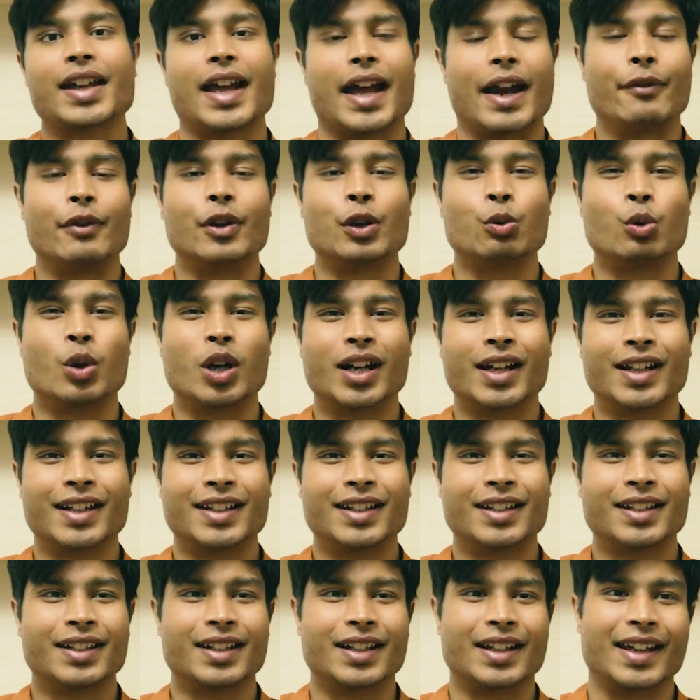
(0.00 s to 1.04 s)

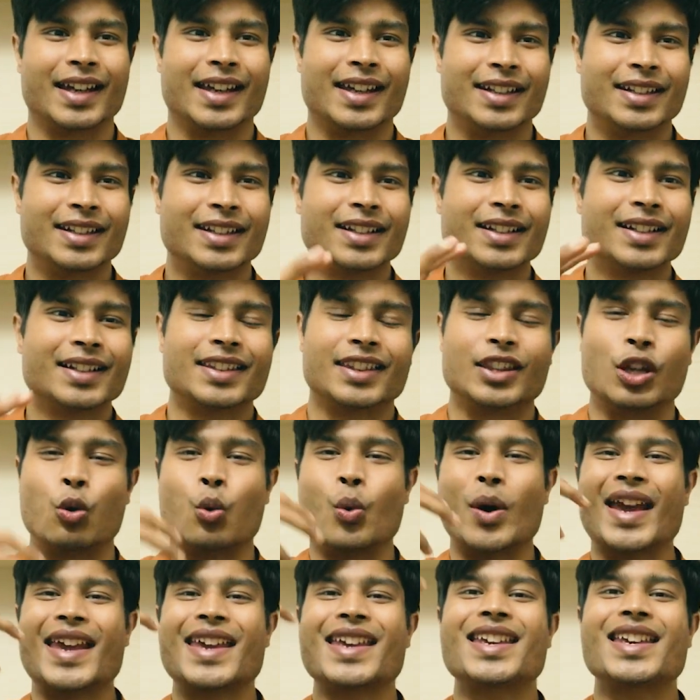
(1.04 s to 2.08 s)
everyone, and the
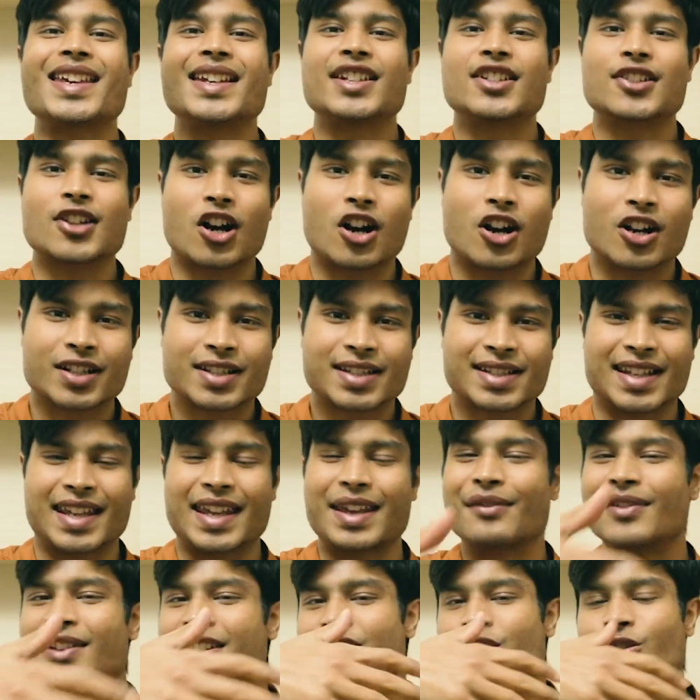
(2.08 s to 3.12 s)
way he talks,
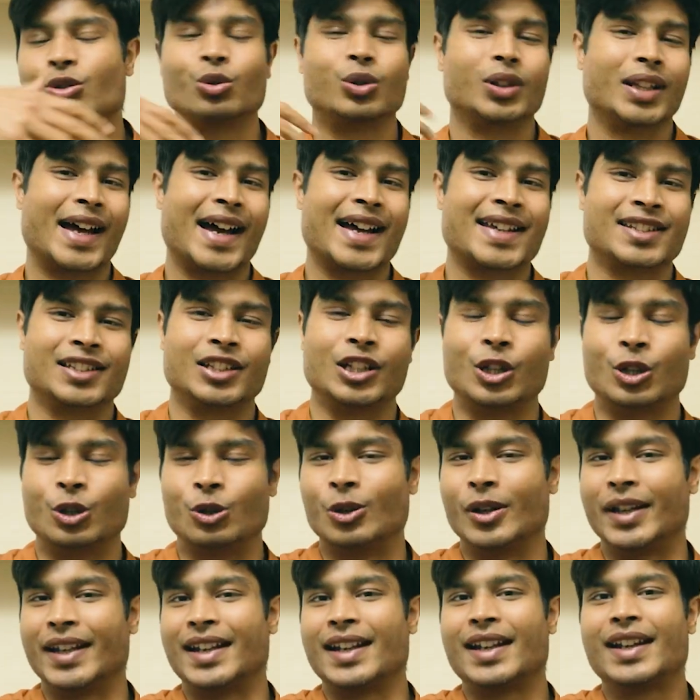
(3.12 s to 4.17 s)
even to
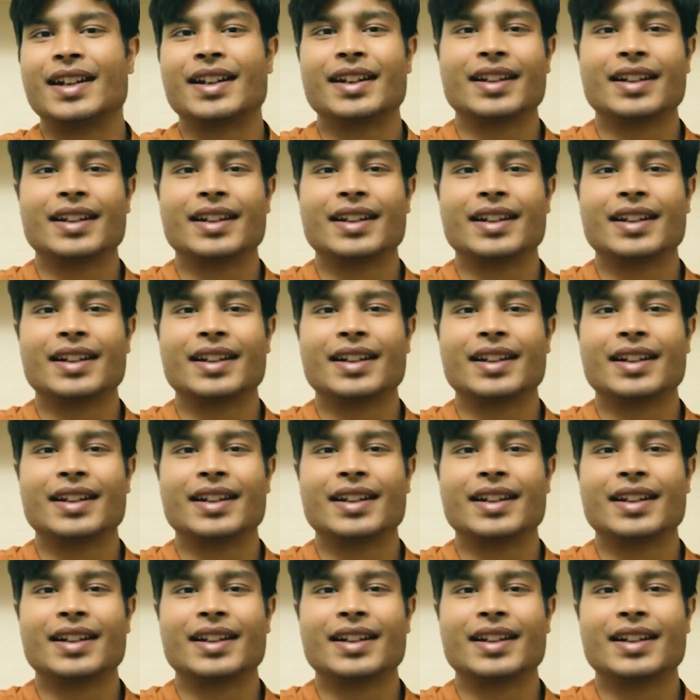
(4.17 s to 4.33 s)
Laszlo and